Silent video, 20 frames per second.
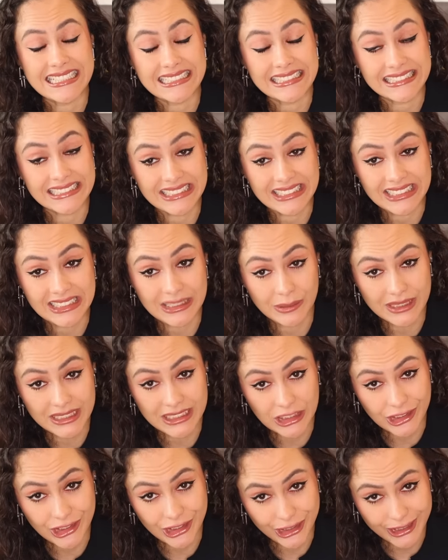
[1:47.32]
looks a bit
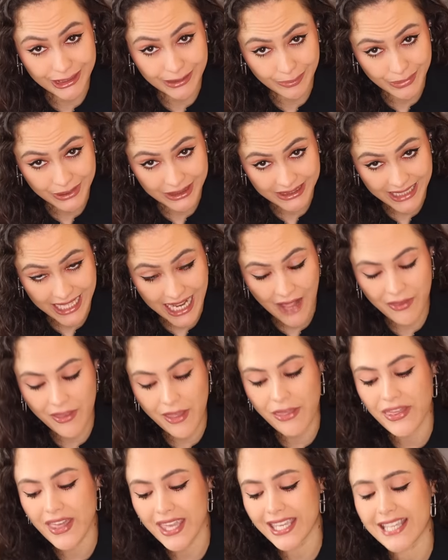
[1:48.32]
cheap. And
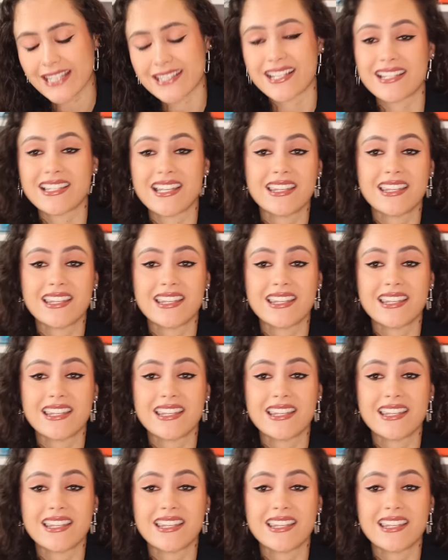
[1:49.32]
the thing is